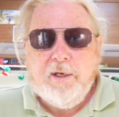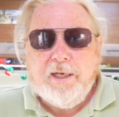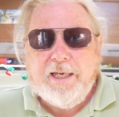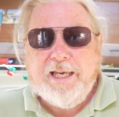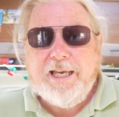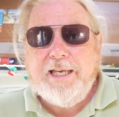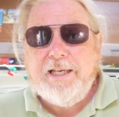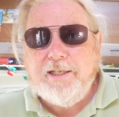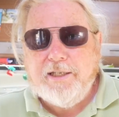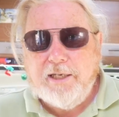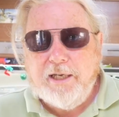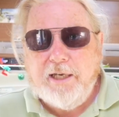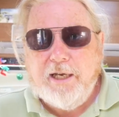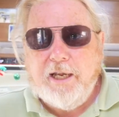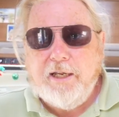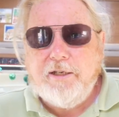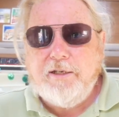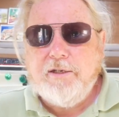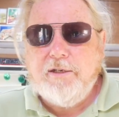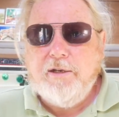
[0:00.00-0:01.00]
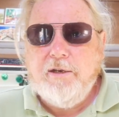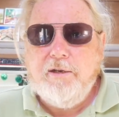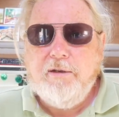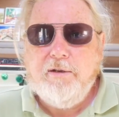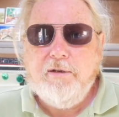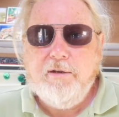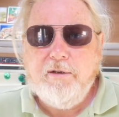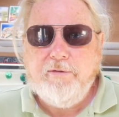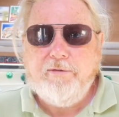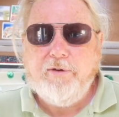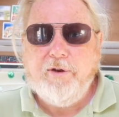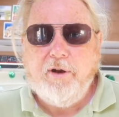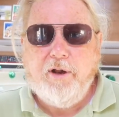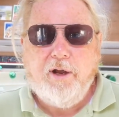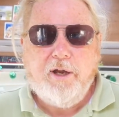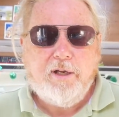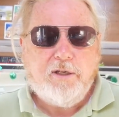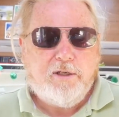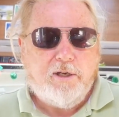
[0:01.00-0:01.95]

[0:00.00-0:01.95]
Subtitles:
easiness, if you like.